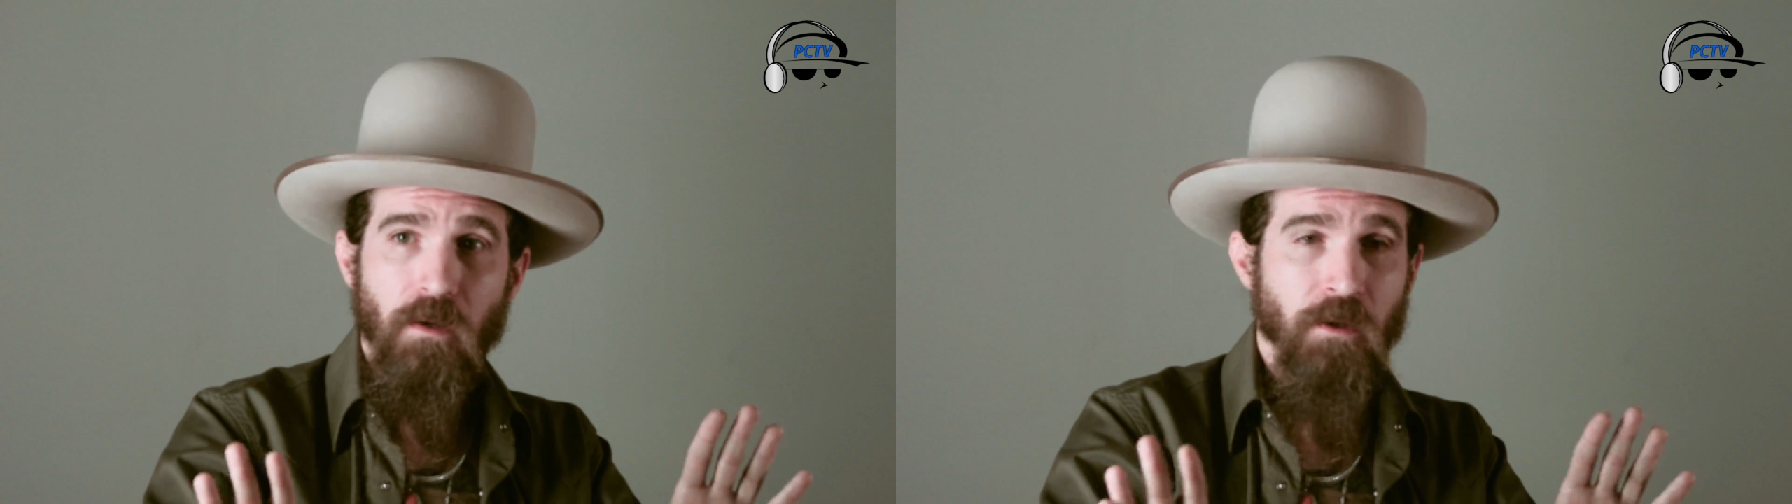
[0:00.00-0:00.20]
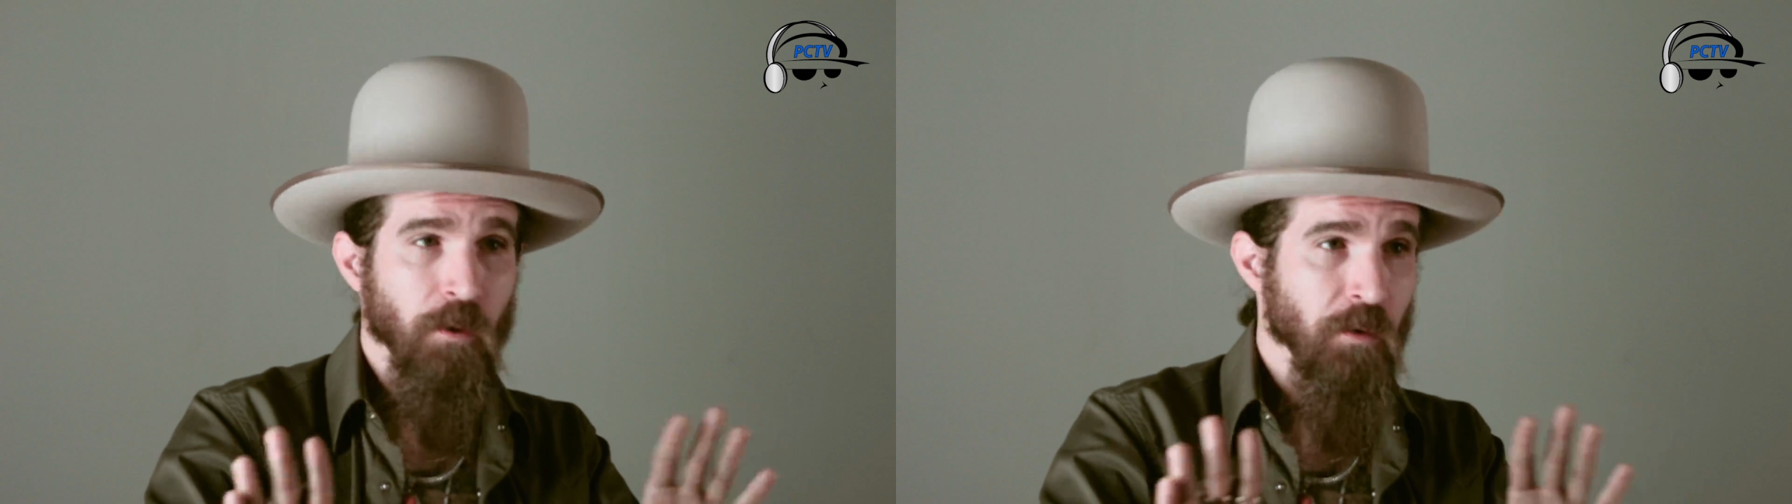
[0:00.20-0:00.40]

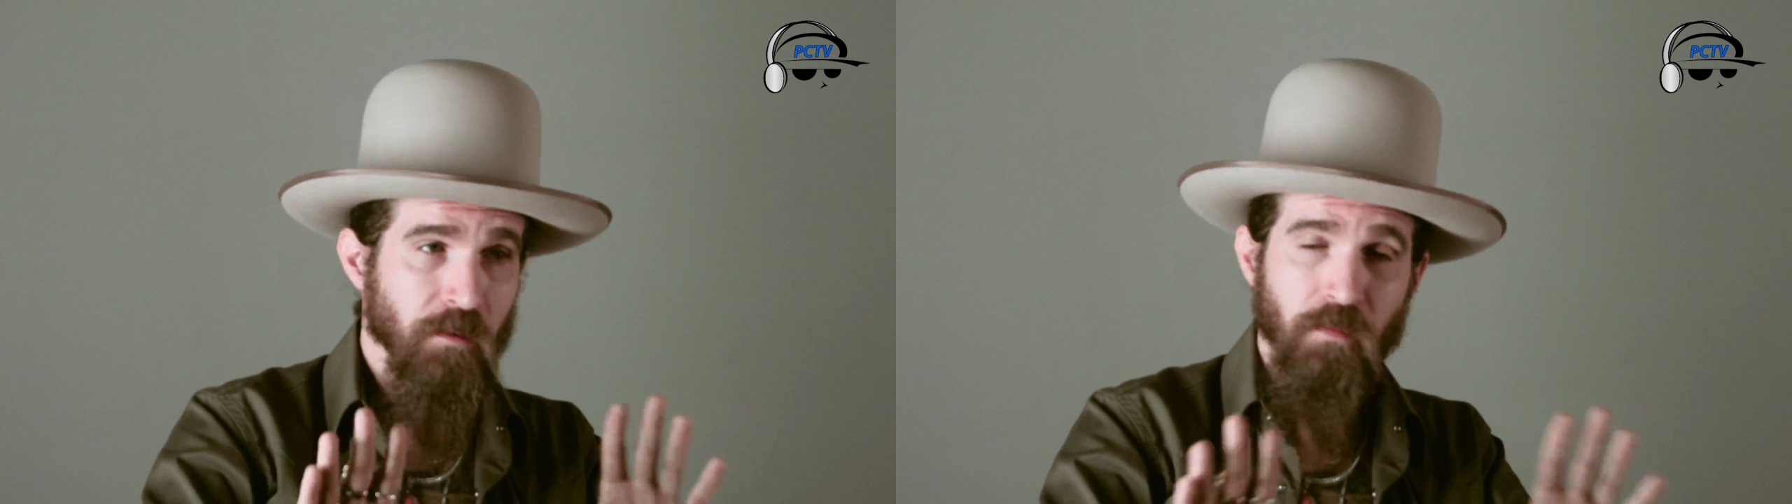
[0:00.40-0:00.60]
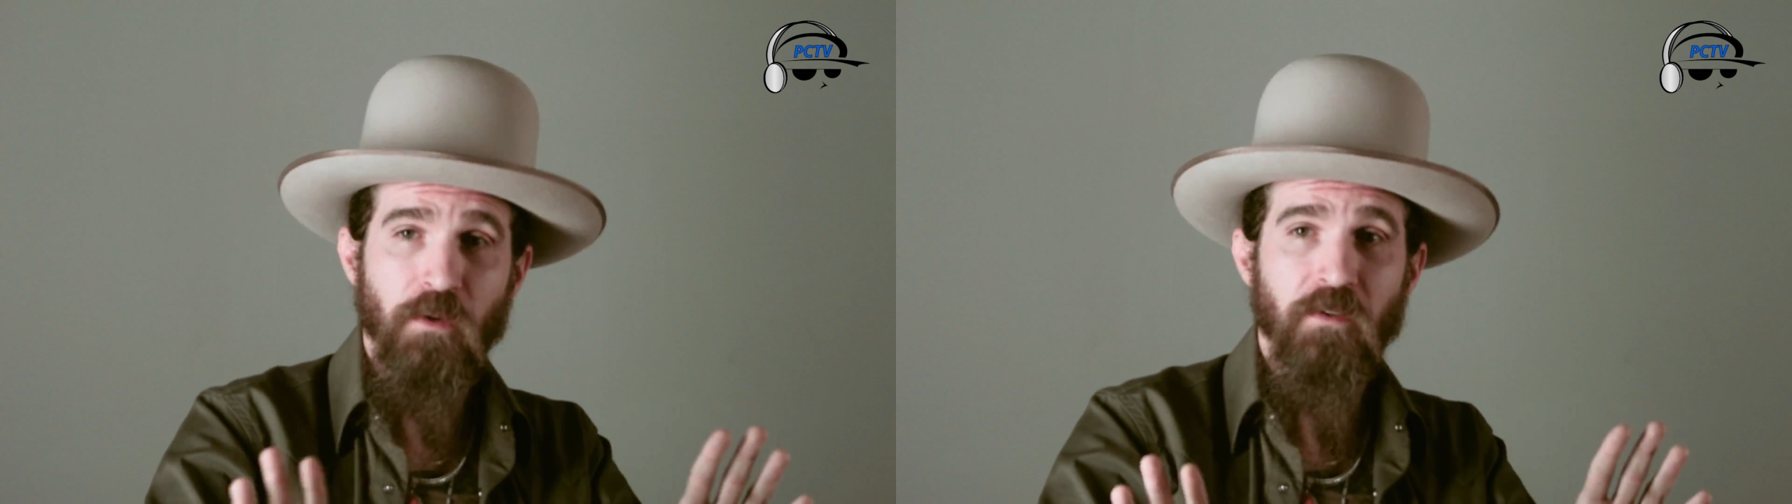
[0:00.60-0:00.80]
You don't want to
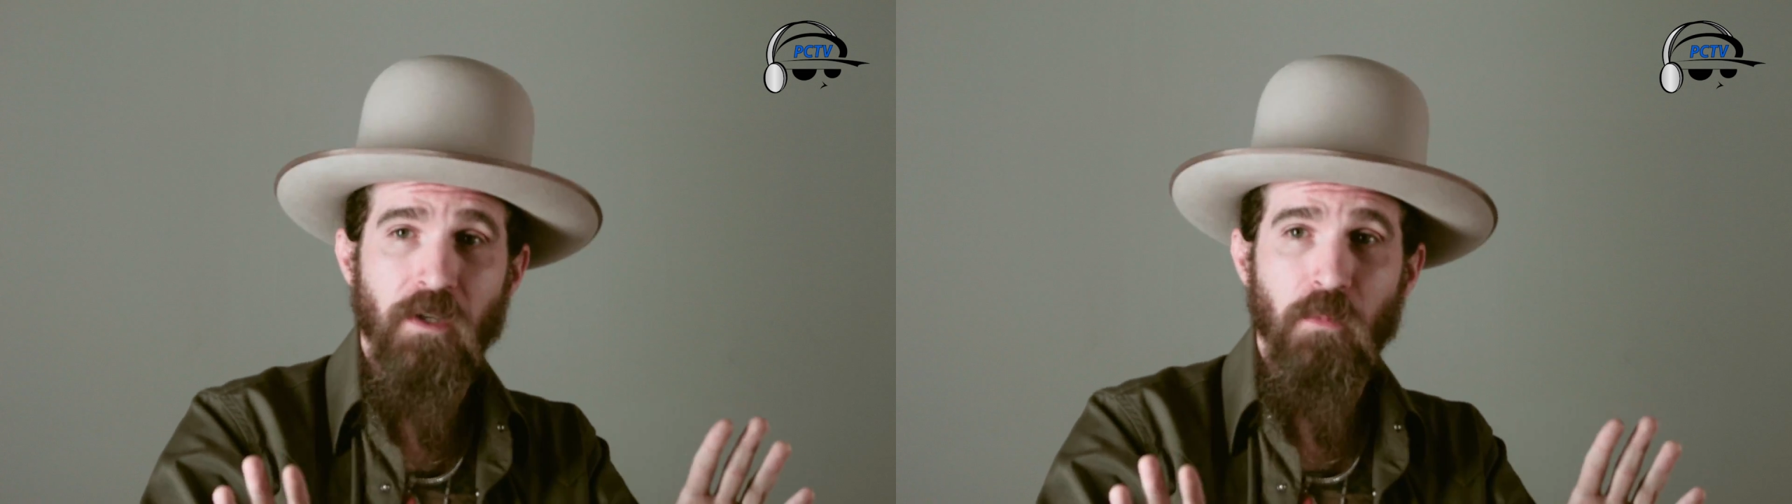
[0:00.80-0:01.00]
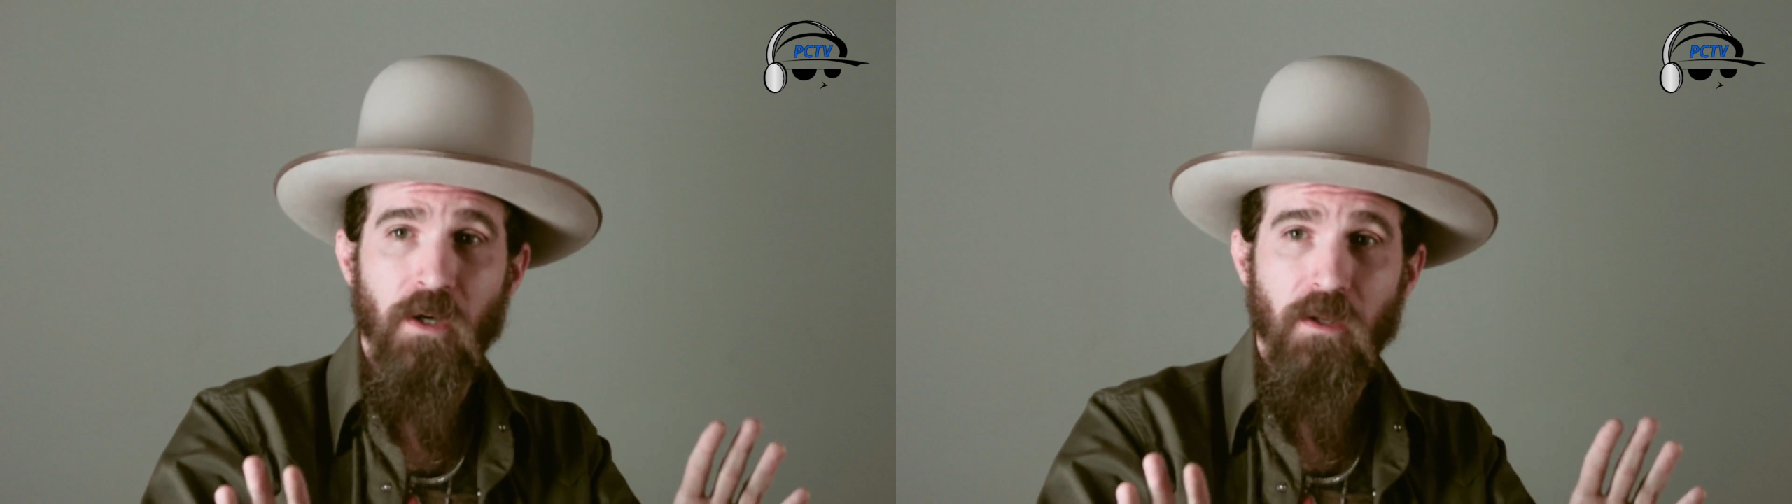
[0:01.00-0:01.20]
confuse
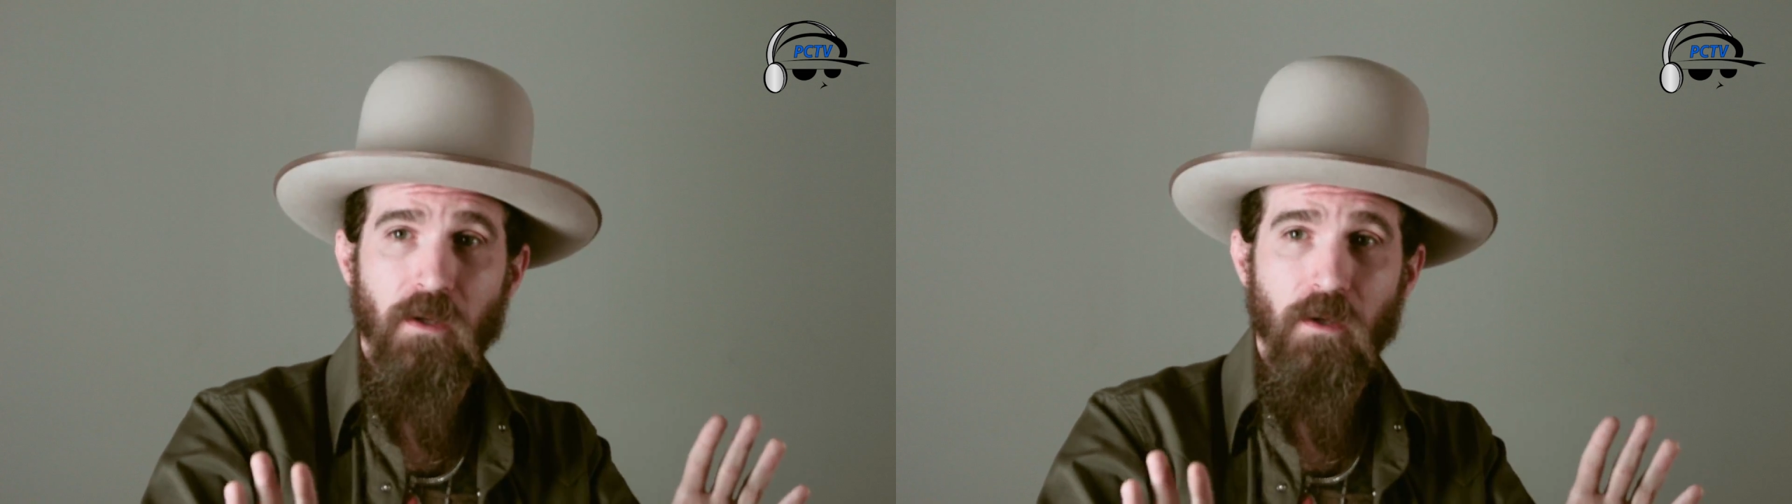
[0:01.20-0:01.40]
anybody.